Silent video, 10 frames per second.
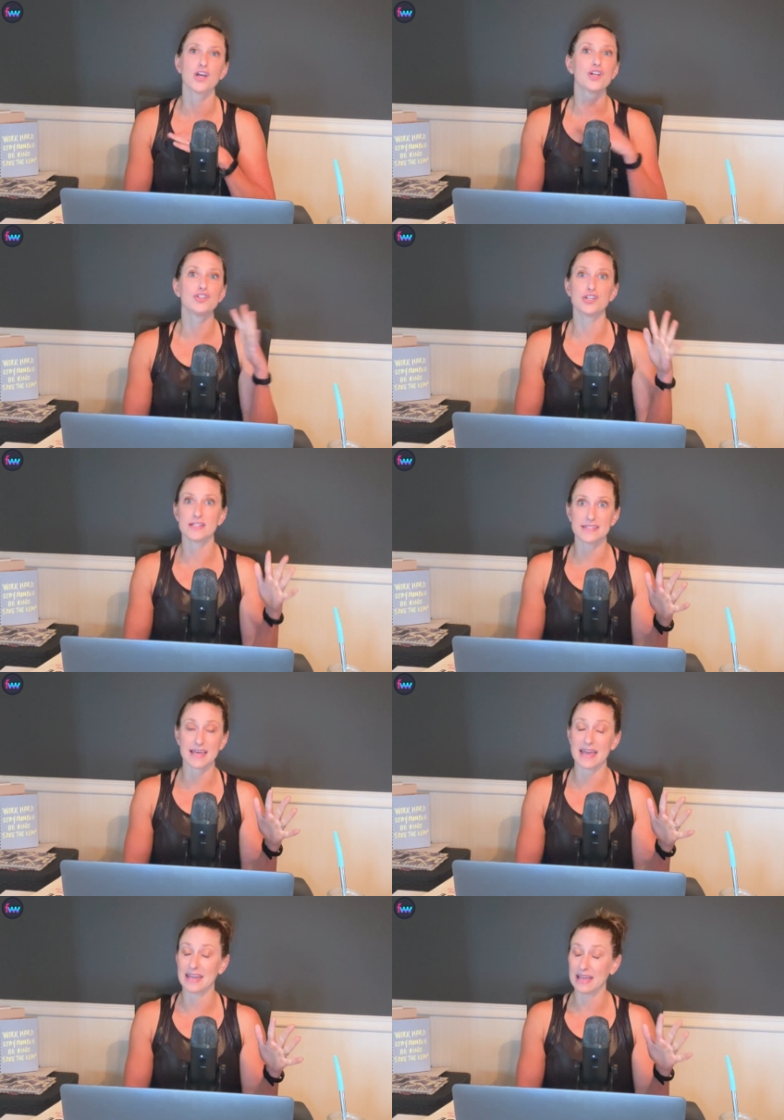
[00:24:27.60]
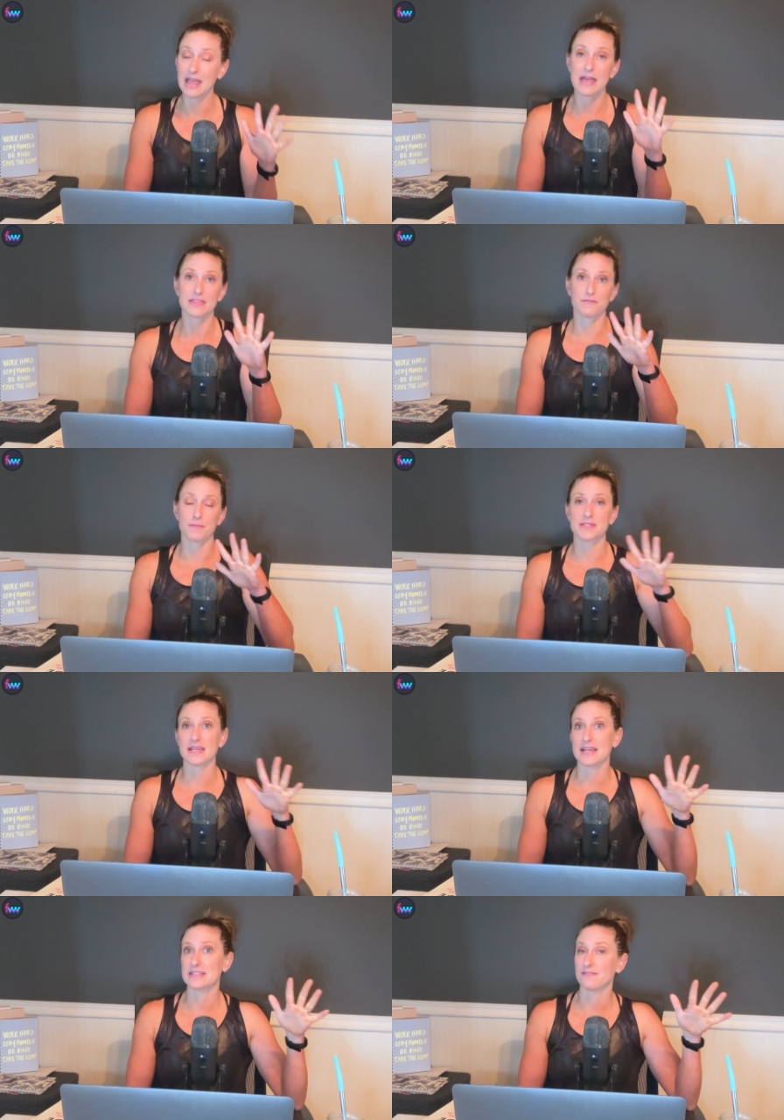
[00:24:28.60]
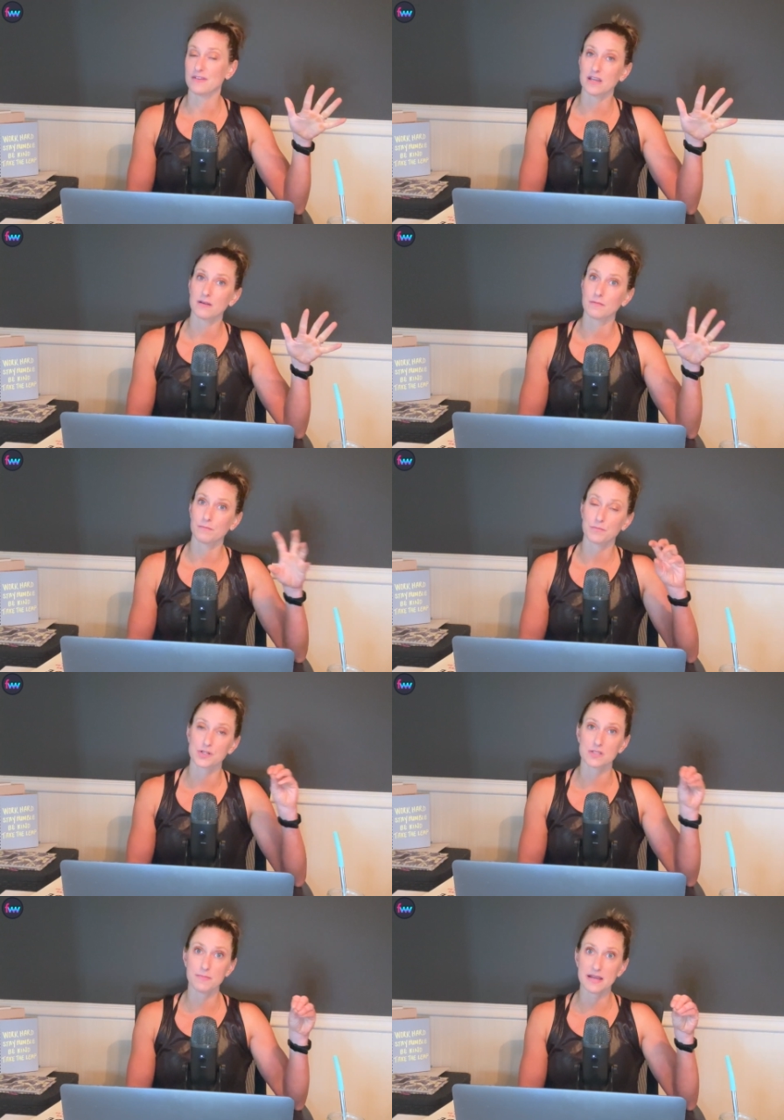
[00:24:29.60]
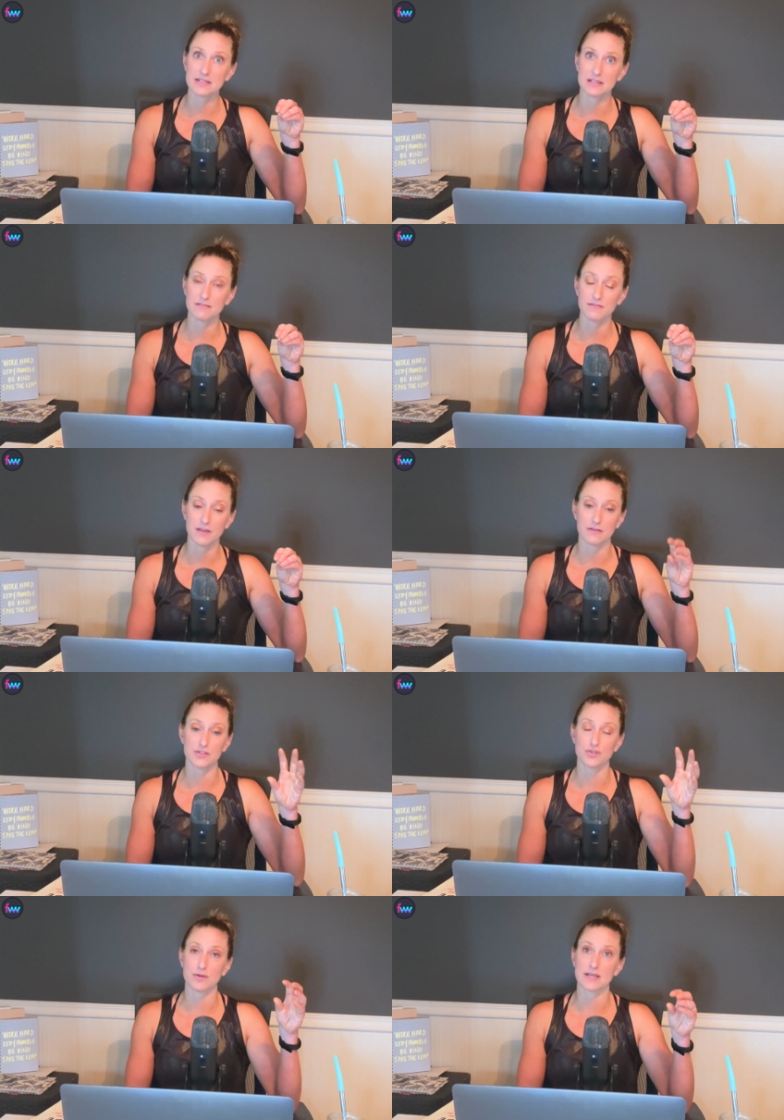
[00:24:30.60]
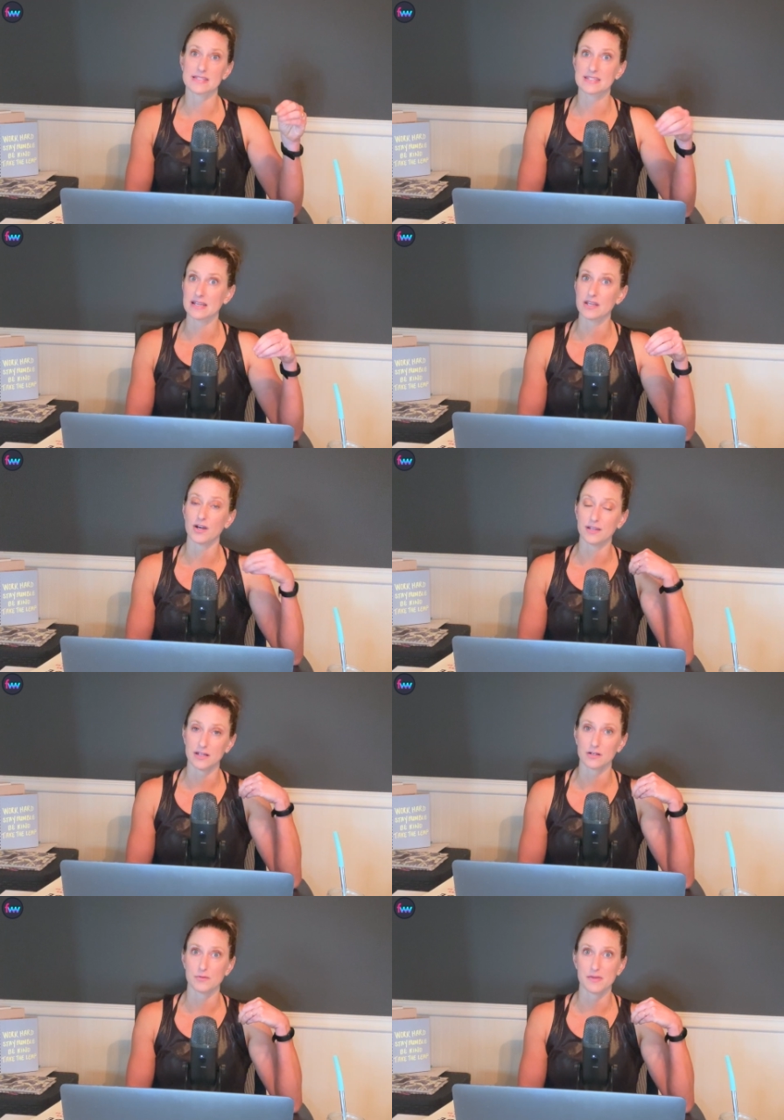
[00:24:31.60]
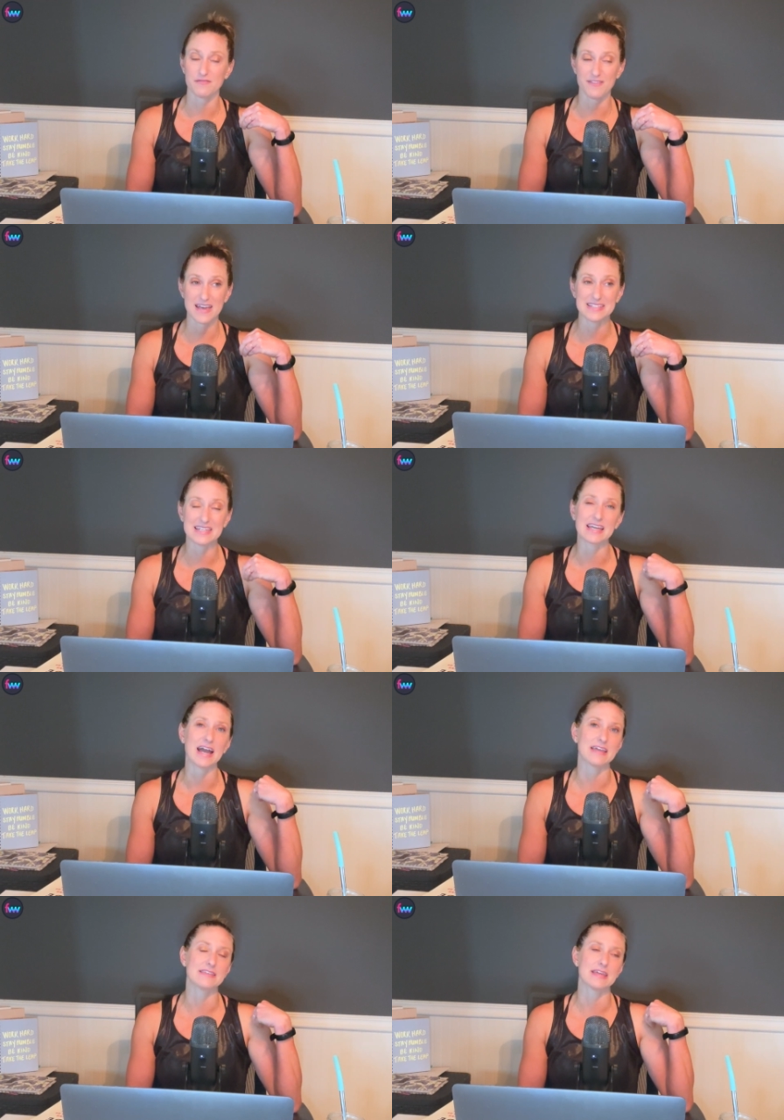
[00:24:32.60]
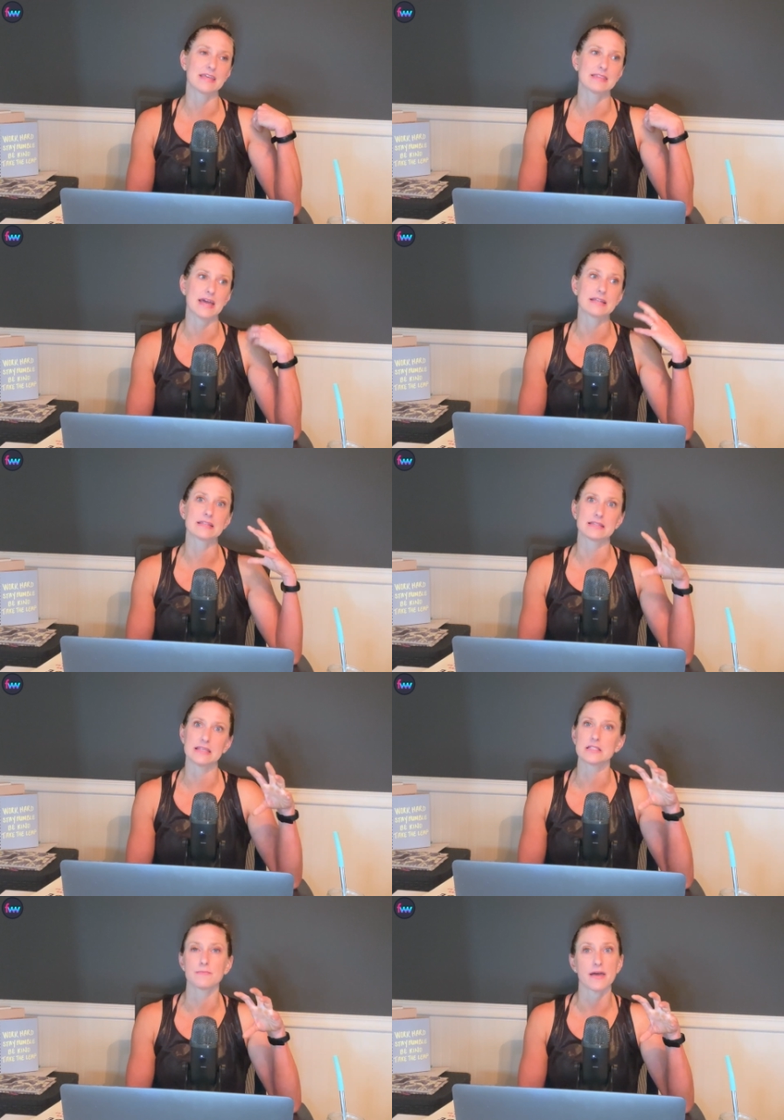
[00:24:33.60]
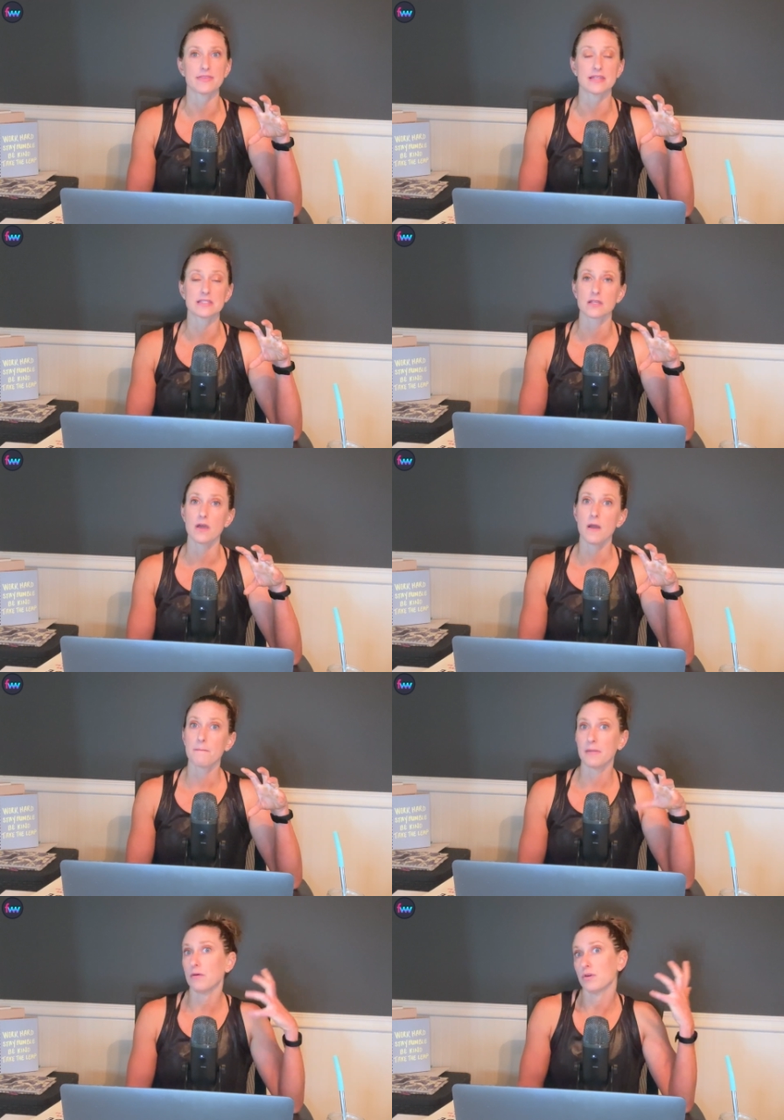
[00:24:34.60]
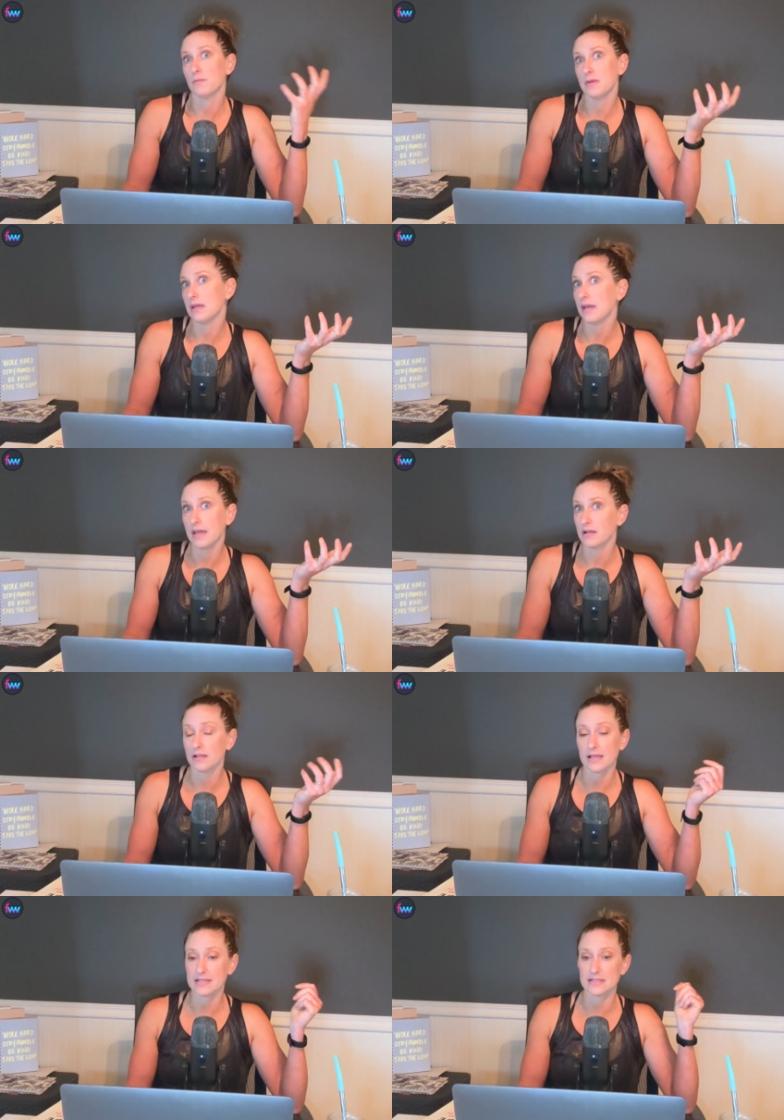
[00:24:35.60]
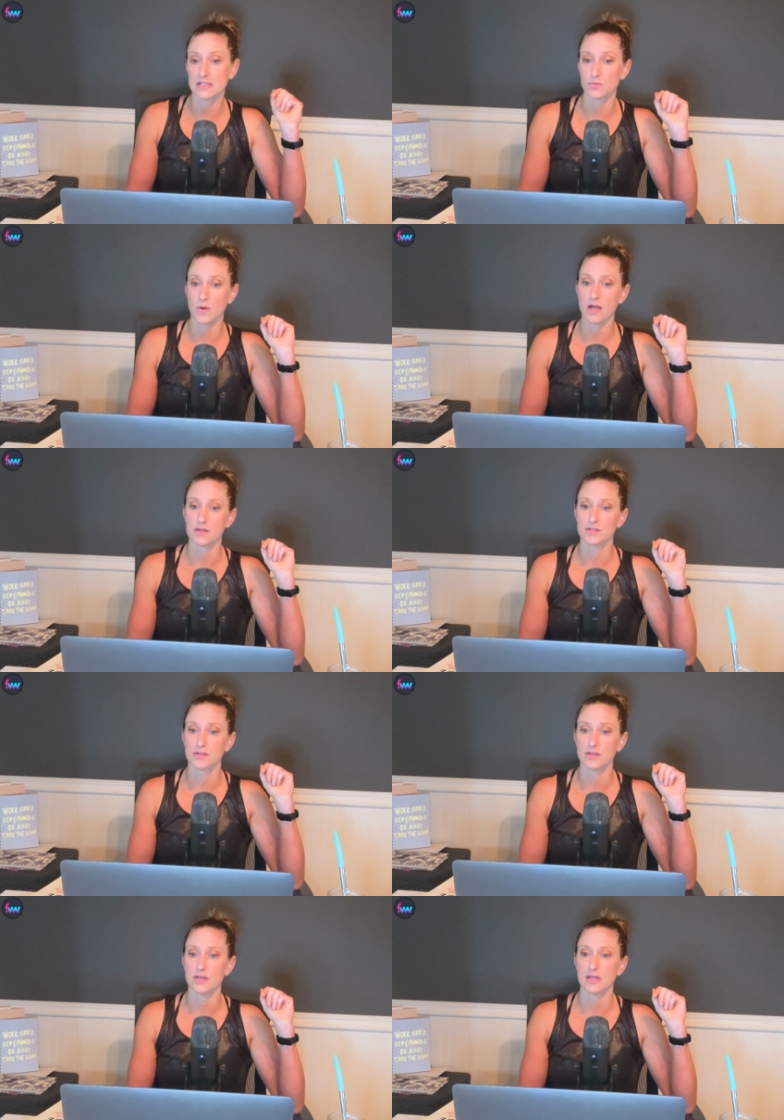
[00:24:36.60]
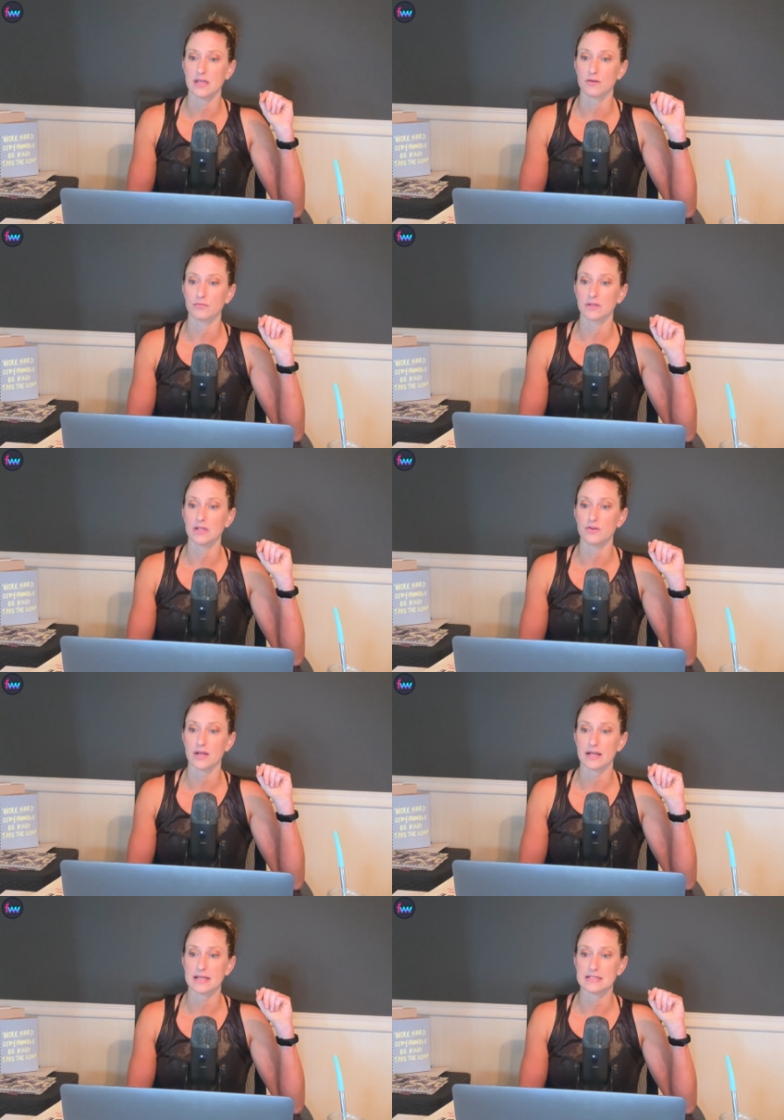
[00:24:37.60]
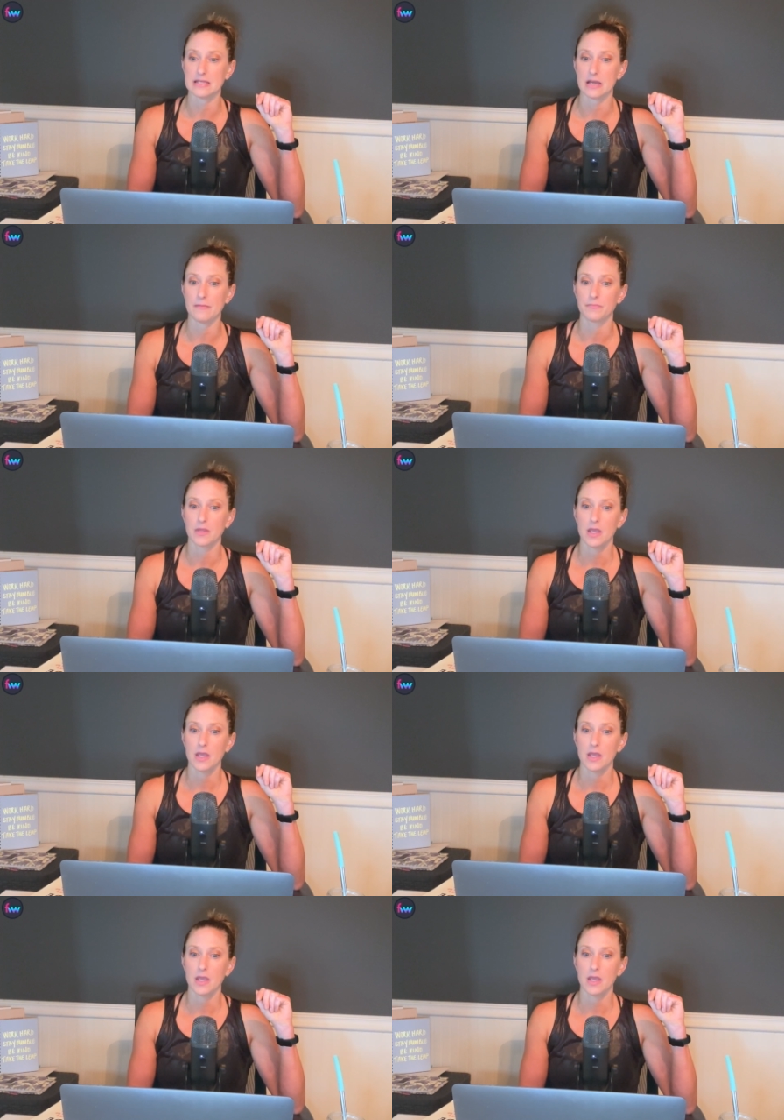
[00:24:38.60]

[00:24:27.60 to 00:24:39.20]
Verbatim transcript: just saying that from a scientific perspective and doing a study on intermittent fasting, I think that these methods might want to be analyzed as well so that you can get a really great idea.